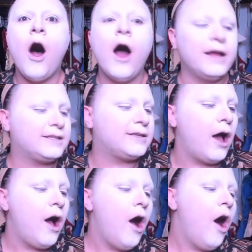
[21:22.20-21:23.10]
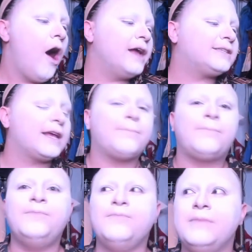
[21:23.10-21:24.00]
It's like
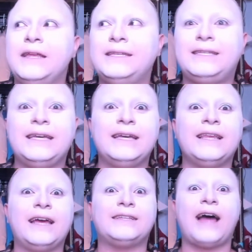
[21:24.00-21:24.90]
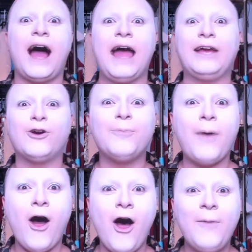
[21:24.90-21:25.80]
minty, like tiger
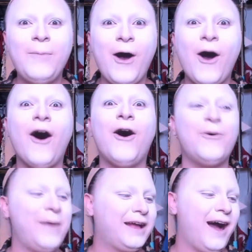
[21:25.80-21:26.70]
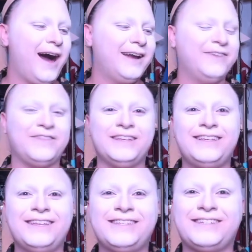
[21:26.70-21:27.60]
balm. Oh my god, if
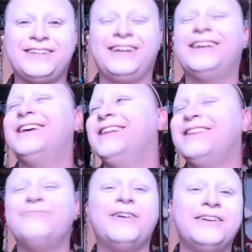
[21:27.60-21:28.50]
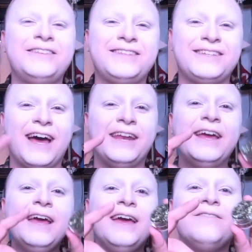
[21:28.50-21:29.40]
this is what a stun.
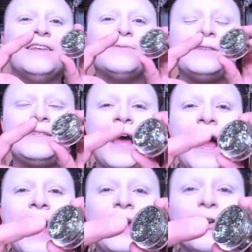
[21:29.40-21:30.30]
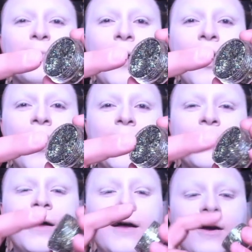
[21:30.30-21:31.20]
This was tiger
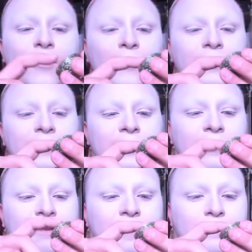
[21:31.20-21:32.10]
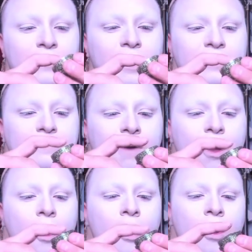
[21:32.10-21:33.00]
balm with lip gloss, but
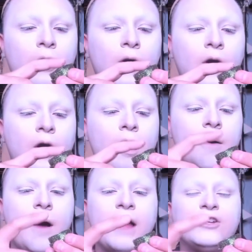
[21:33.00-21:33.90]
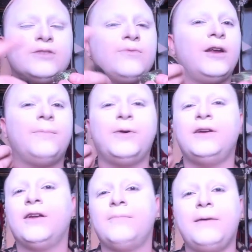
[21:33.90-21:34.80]
oh, I just want to
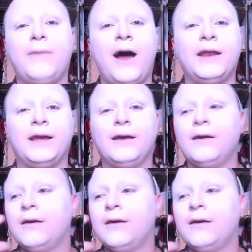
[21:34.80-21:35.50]
put it on my body.